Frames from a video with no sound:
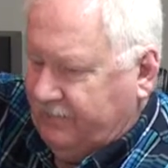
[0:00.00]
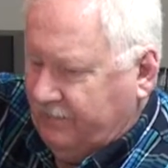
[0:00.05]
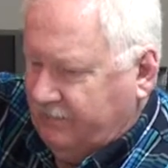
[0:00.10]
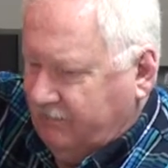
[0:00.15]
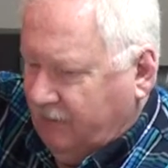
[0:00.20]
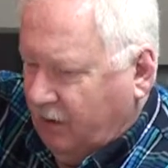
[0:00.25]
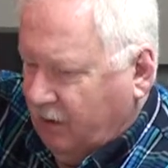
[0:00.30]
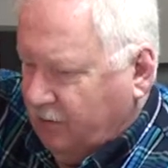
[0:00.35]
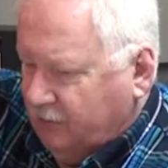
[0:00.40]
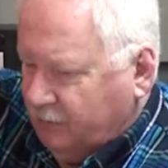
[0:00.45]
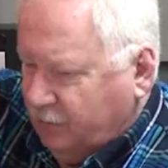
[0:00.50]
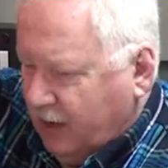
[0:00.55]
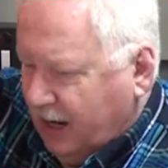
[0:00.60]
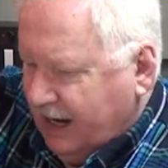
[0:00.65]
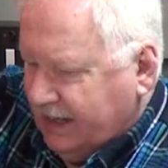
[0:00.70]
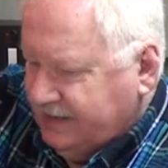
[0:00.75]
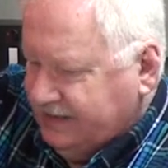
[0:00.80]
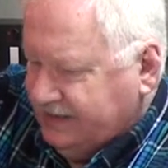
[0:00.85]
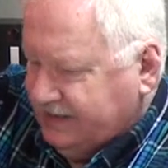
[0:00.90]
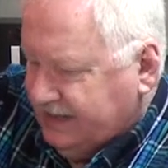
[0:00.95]

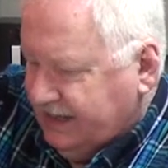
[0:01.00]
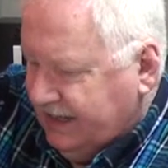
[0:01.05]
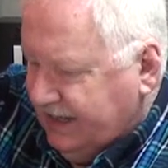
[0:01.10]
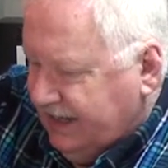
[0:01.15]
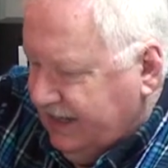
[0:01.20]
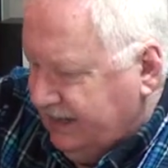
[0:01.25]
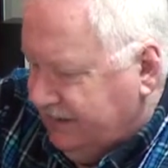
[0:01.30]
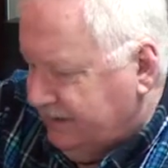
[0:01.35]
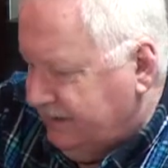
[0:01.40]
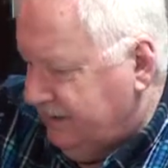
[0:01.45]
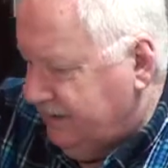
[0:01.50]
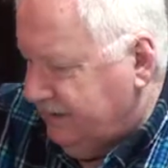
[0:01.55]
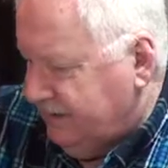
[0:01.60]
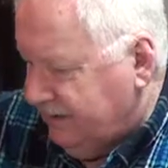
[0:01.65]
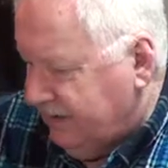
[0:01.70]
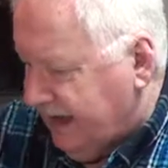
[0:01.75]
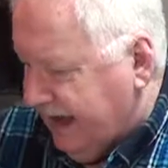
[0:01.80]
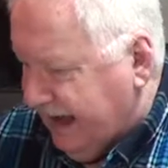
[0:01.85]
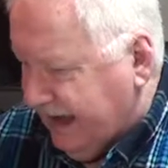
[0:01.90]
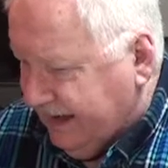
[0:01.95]
Monoprice, it
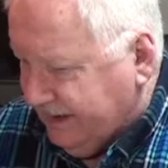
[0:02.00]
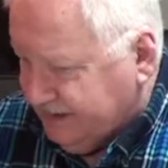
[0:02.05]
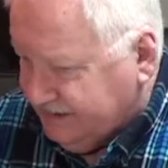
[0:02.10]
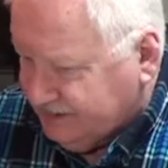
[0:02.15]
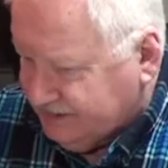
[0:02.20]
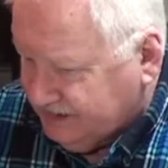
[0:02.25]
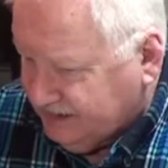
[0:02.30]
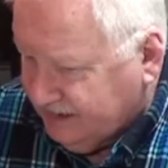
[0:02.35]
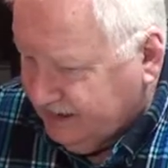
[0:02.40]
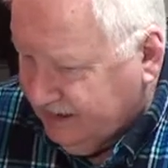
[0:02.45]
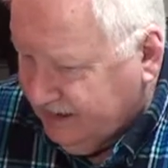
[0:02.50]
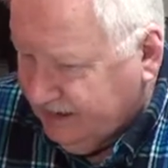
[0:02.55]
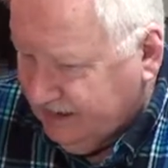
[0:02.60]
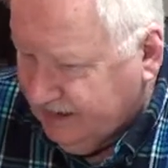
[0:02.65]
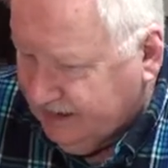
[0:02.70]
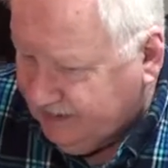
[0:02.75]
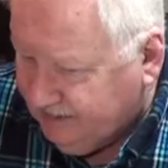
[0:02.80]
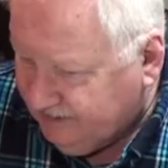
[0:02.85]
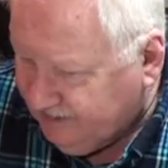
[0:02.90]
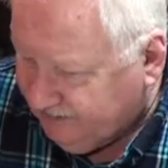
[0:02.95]
has
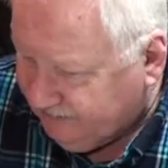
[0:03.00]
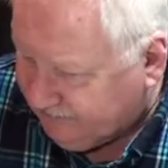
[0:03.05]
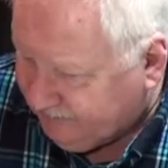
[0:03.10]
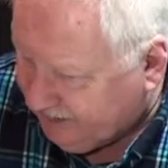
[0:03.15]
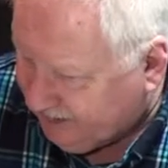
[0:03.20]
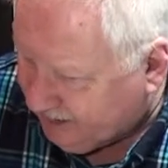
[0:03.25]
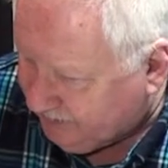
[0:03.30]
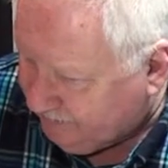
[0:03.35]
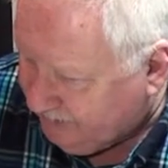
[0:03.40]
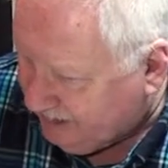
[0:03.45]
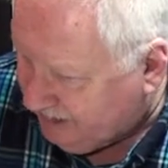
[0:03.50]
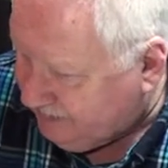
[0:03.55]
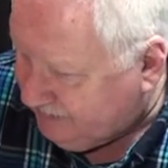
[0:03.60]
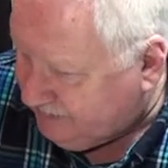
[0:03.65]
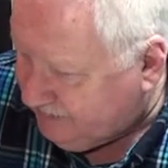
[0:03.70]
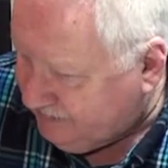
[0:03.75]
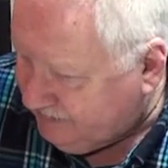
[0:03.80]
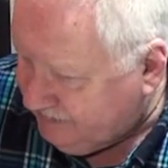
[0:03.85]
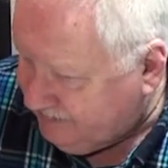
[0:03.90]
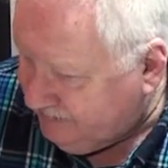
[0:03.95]
the
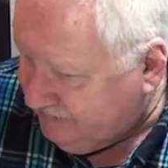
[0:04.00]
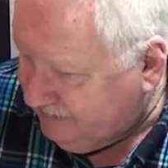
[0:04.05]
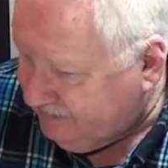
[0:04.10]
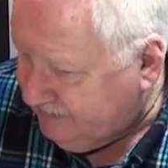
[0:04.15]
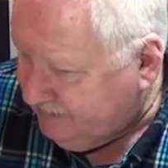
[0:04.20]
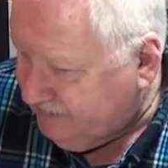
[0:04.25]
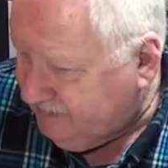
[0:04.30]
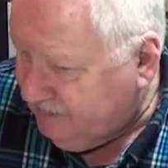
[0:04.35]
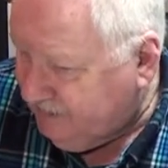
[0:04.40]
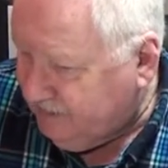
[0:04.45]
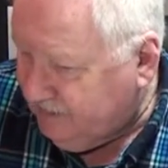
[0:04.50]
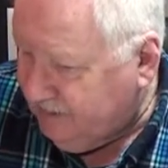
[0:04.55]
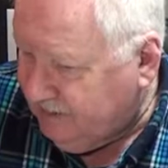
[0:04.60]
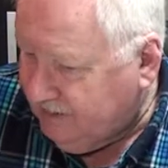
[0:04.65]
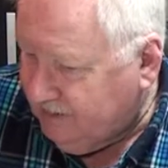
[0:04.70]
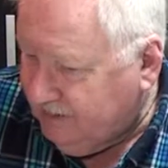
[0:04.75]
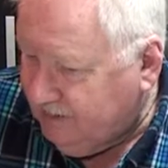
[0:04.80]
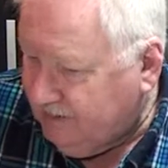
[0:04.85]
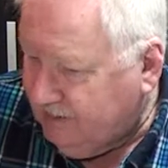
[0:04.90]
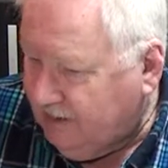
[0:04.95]
filament
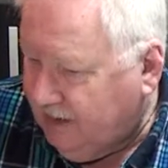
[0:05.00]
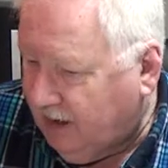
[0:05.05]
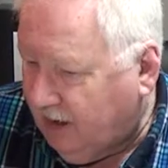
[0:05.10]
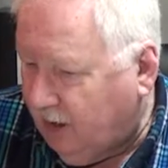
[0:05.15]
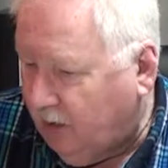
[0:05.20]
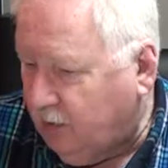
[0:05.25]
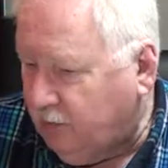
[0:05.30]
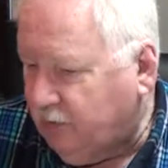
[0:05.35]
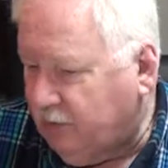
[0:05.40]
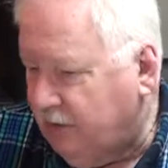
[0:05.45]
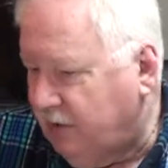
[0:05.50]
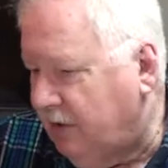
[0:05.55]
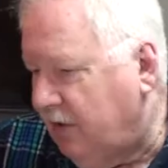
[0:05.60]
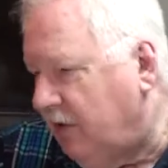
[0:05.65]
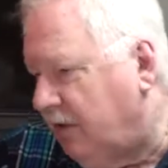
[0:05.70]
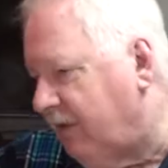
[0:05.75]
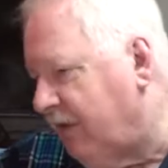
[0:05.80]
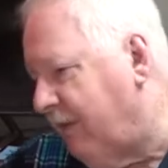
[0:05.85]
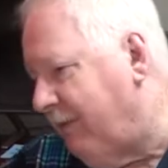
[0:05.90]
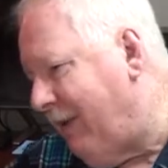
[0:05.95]
holder
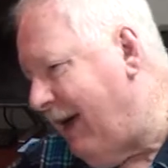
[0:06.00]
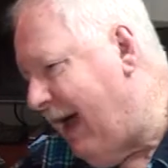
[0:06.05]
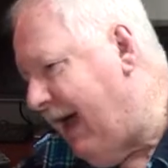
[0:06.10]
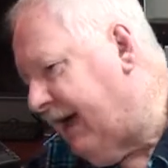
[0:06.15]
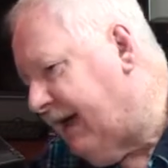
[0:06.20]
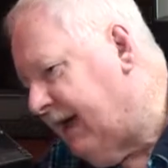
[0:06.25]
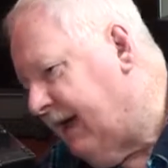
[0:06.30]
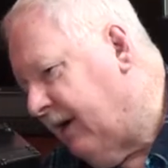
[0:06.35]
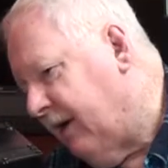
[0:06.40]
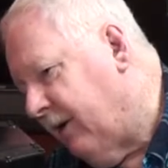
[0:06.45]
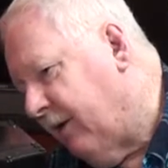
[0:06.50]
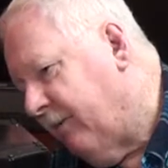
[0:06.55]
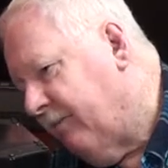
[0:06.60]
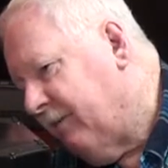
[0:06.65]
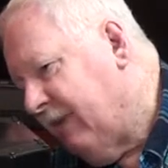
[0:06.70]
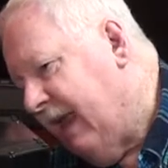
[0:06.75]
on the back here.